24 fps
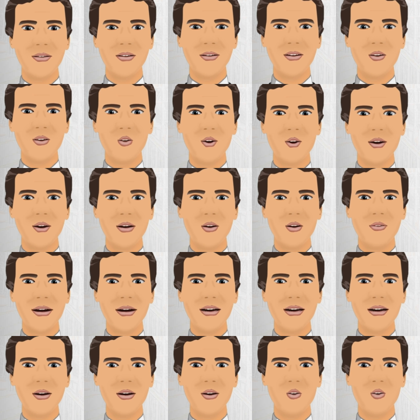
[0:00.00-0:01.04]
the cities the
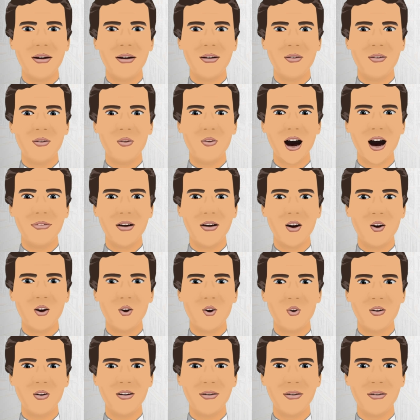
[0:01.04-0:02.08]
cesspools of
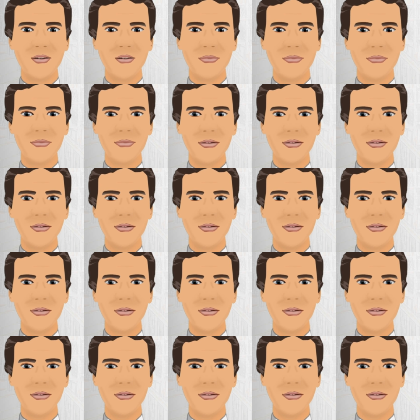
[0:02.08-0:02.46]
pollution.